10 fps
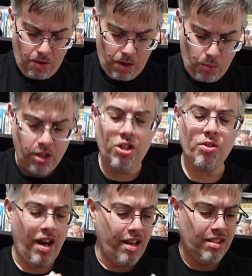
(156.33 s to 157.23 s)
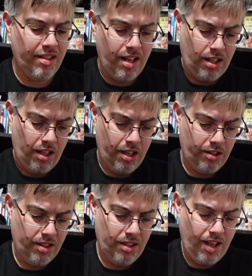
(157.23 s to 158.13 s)
what one of you guys sent here
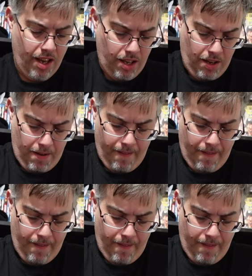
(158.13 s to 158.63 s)
today.